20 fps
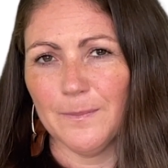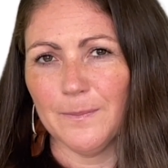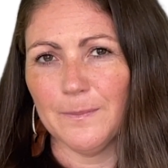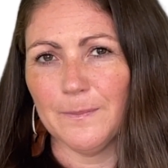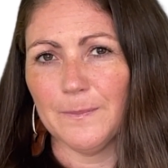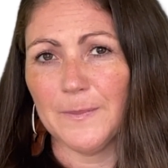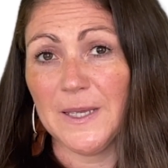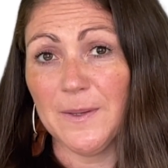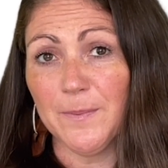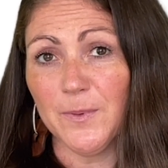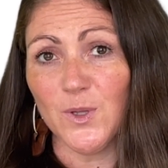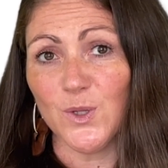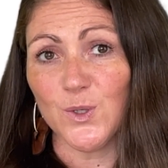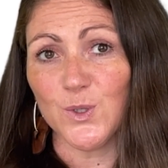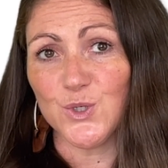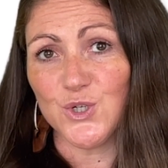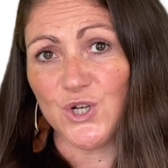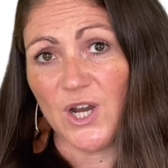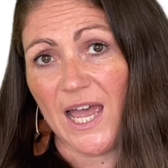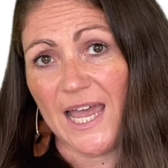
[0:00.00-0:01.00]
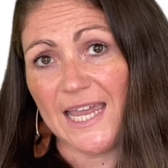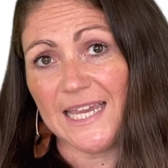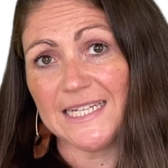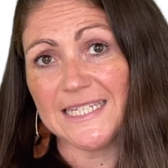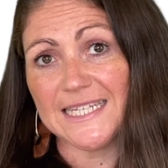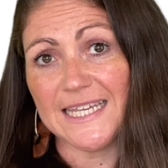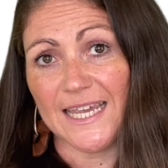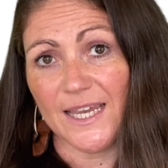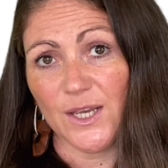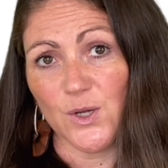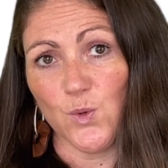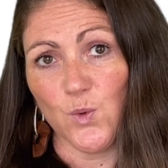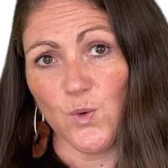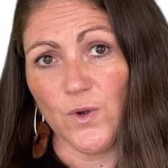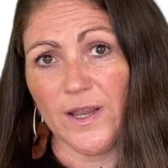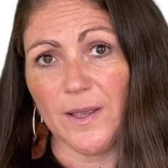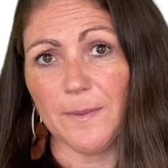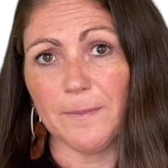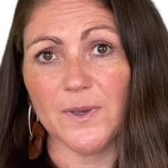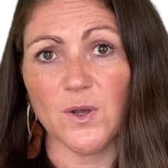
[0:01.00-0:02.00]
people are trying to ignore
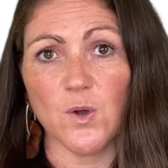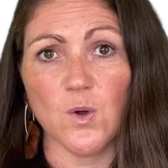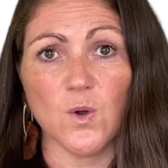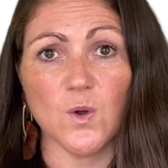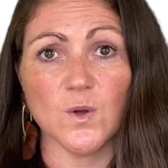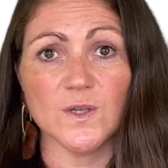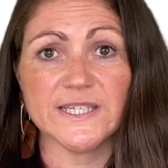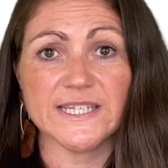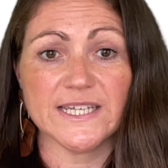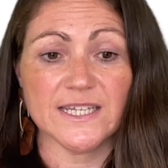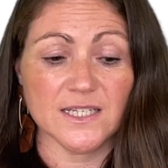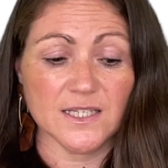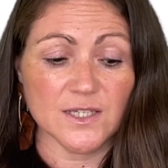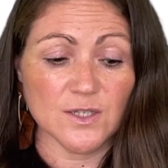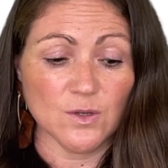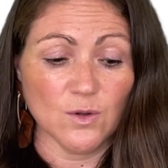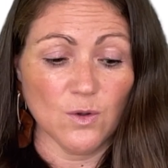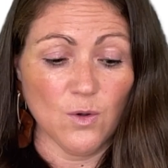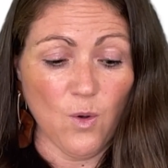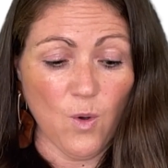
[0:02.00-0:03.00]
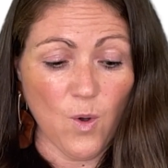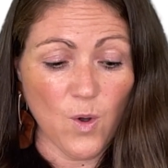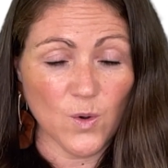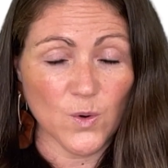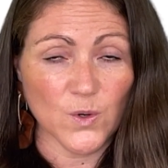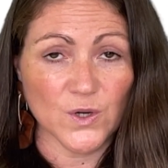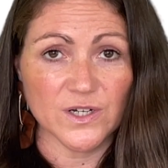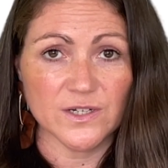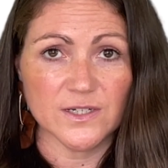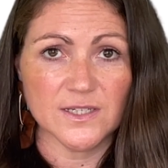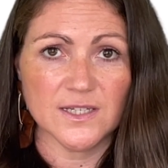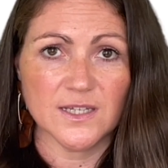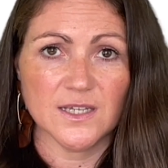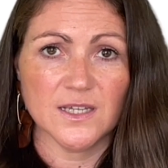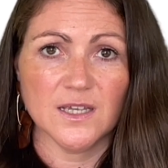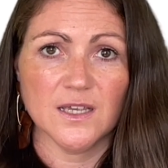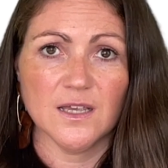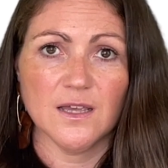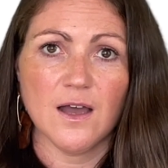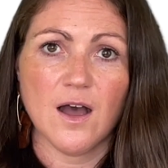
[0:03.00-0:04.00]
it because it's awkward,
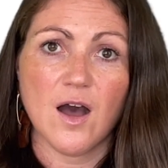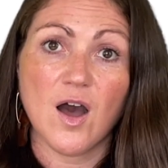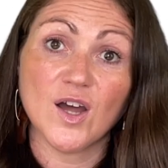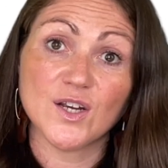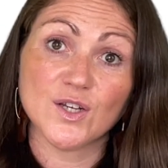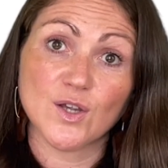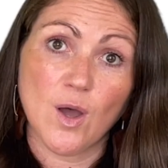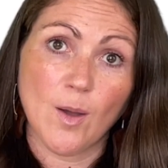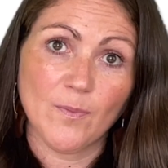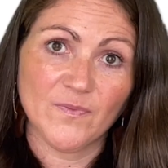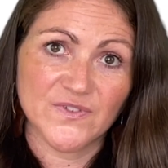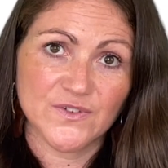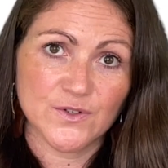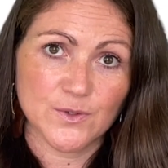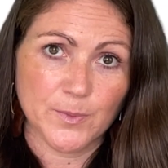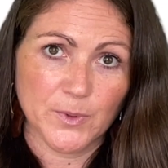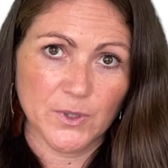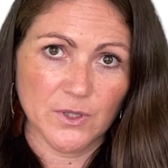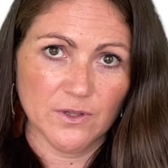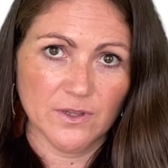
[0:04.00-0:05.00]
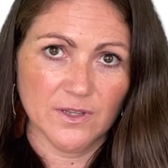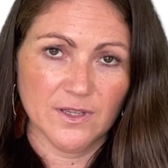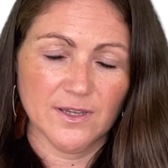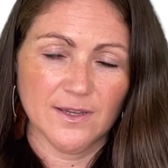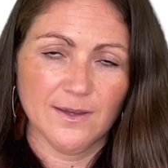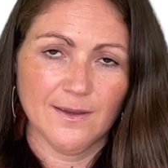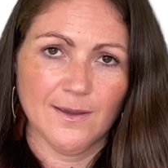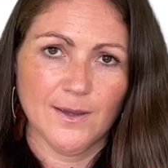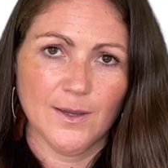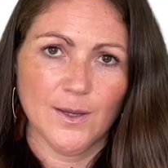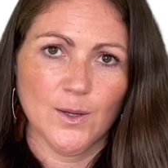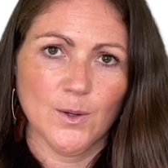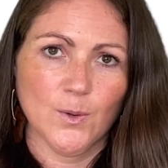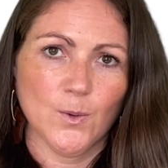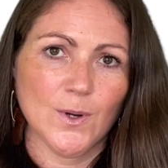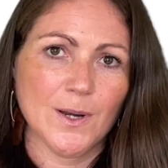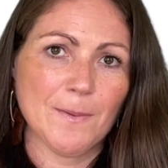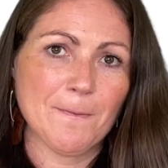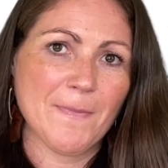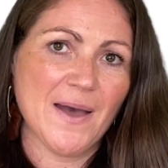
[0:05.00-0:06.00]
uncomfortable,
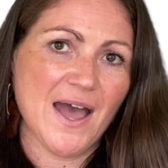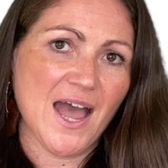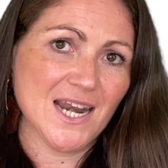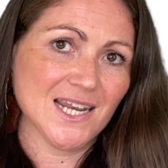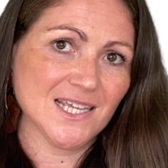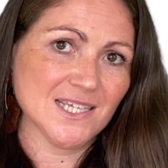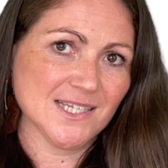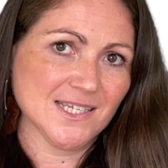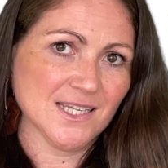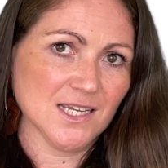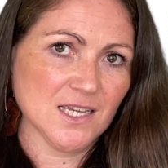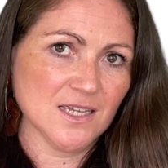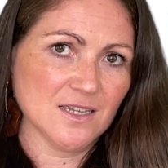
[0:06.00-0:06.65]
or embarrassing.